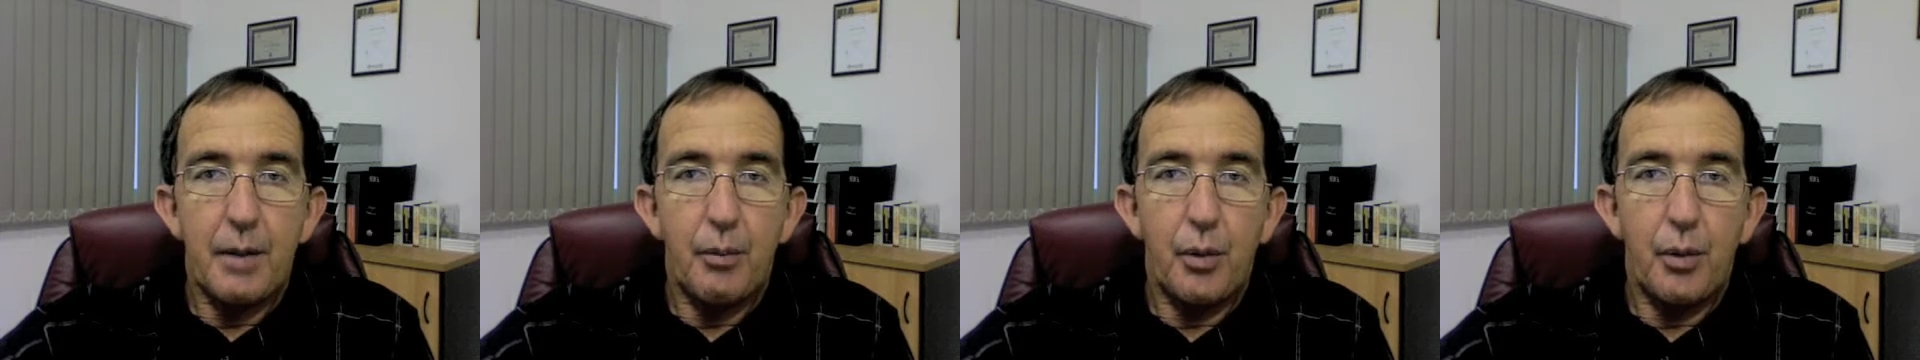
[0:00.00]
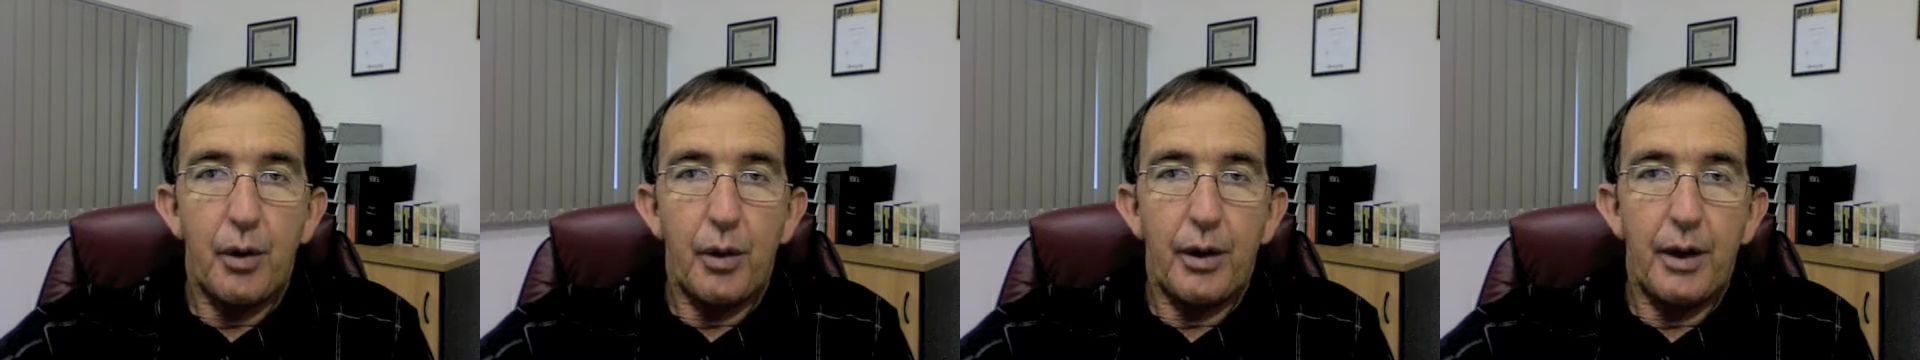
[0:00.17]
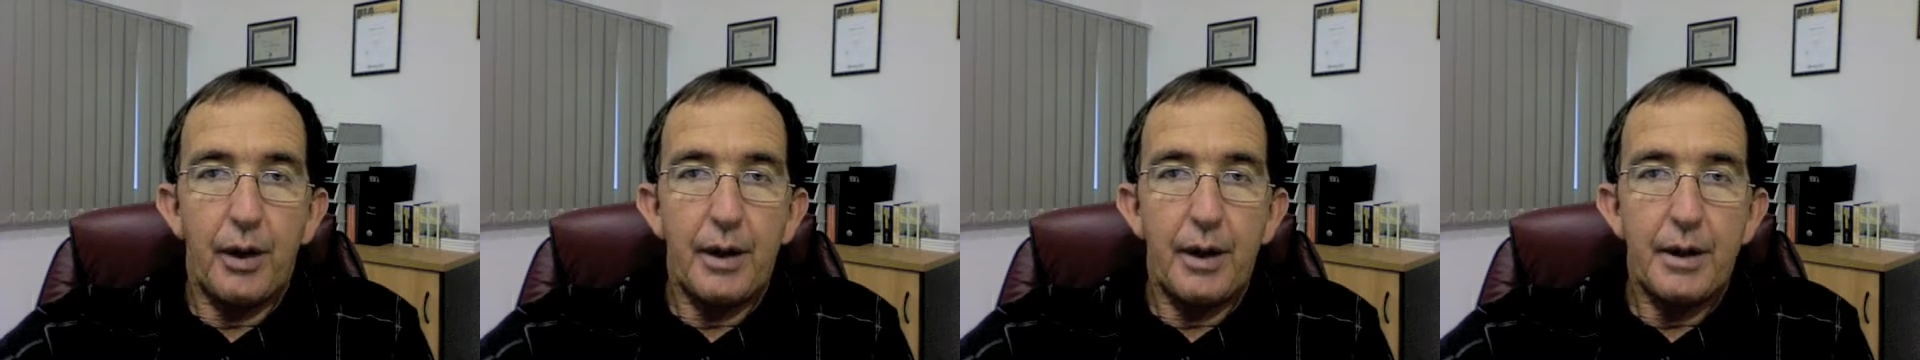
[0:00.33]

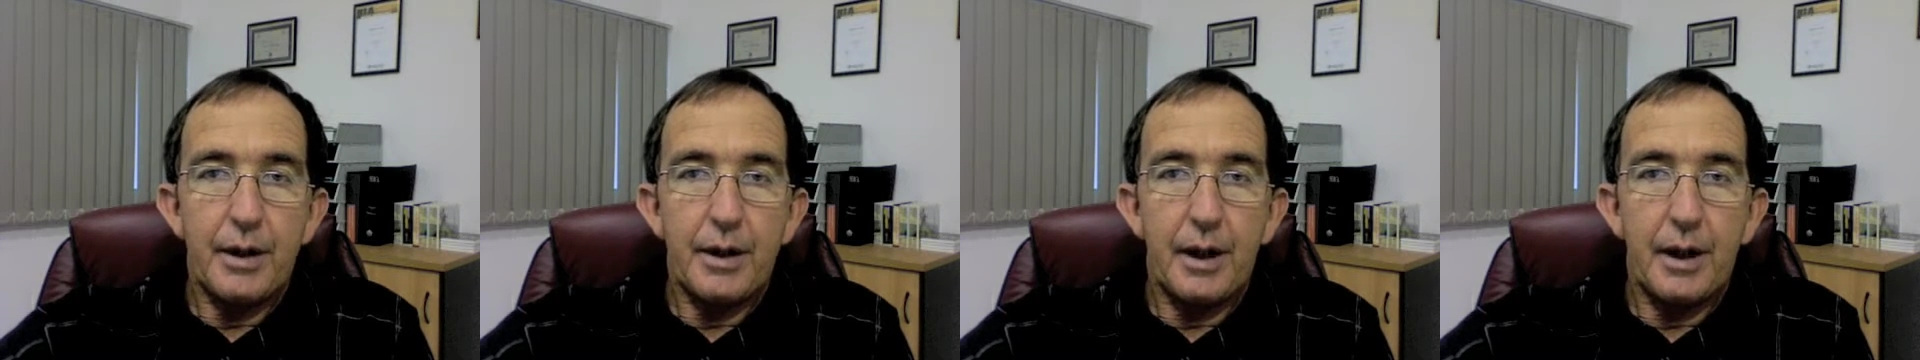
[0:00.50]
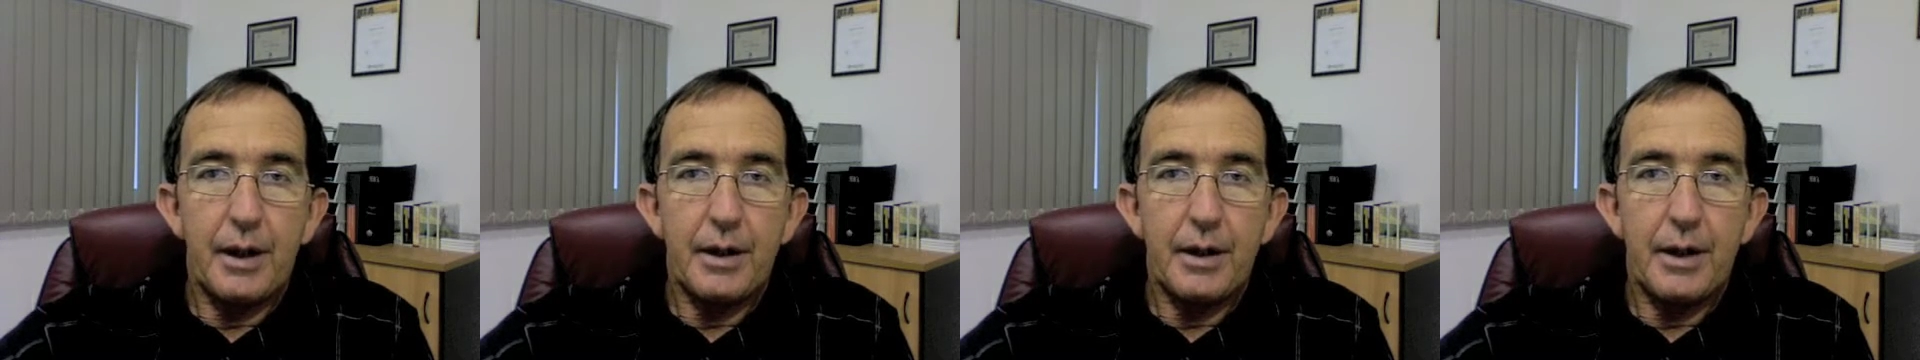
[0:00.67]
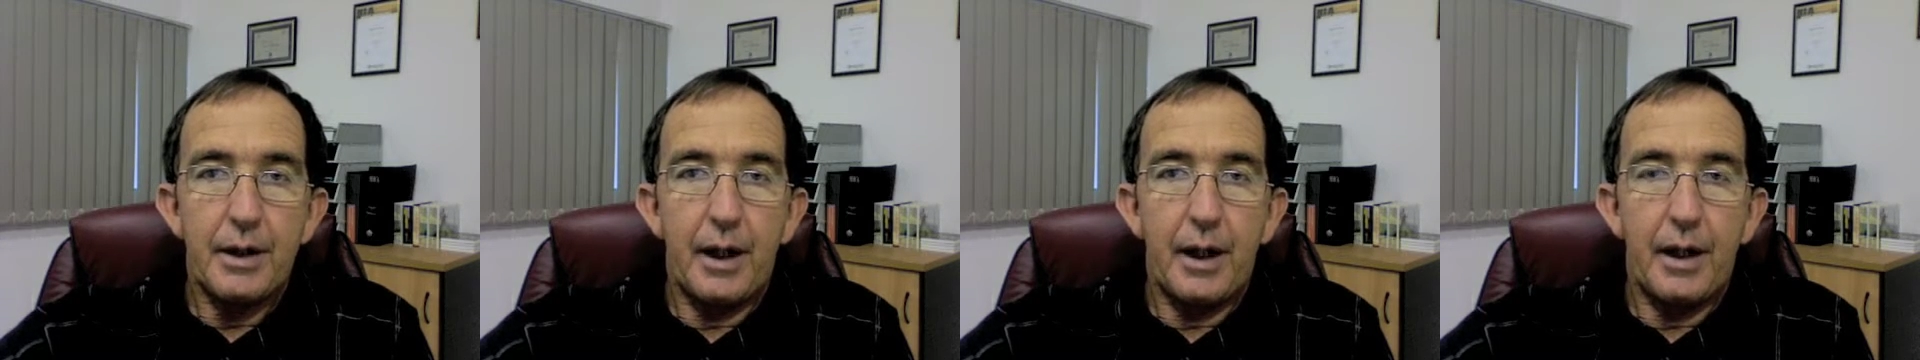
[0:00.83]
putting these things
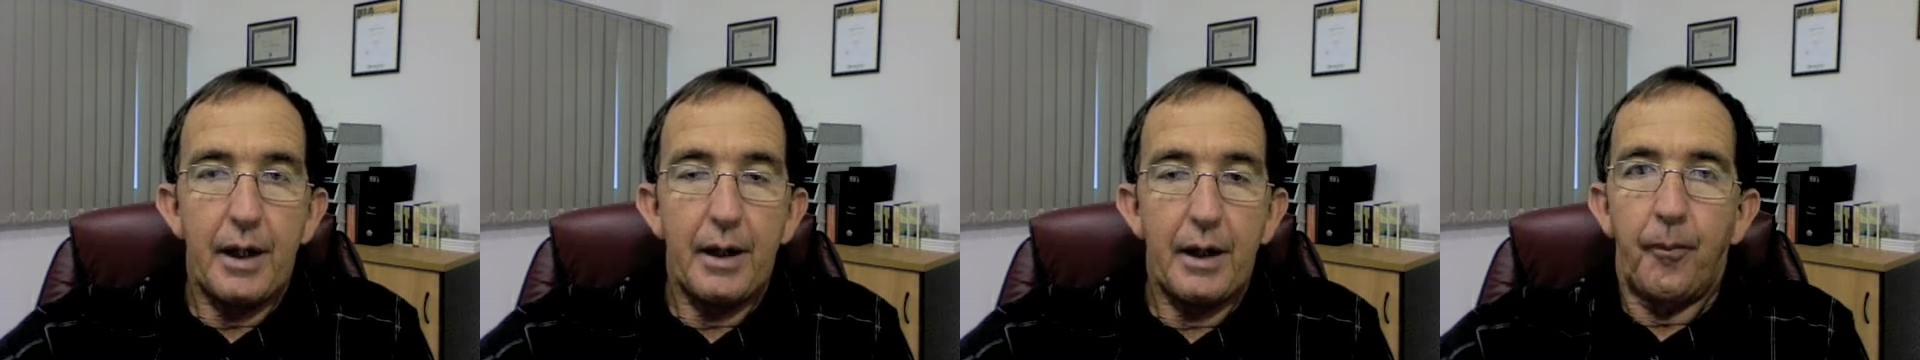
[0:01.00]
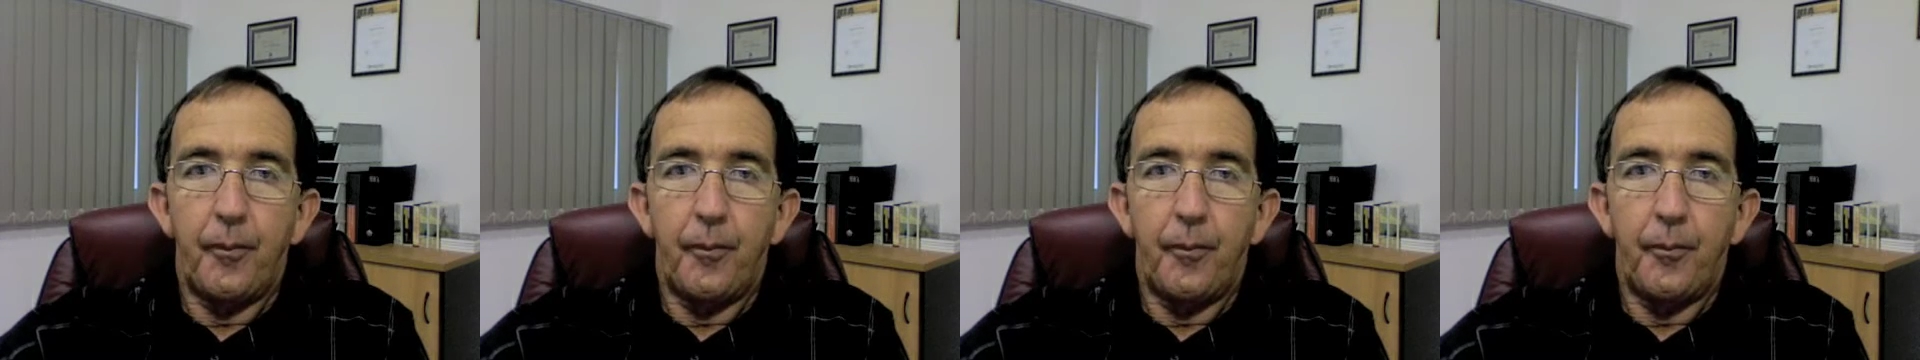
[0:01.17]
together.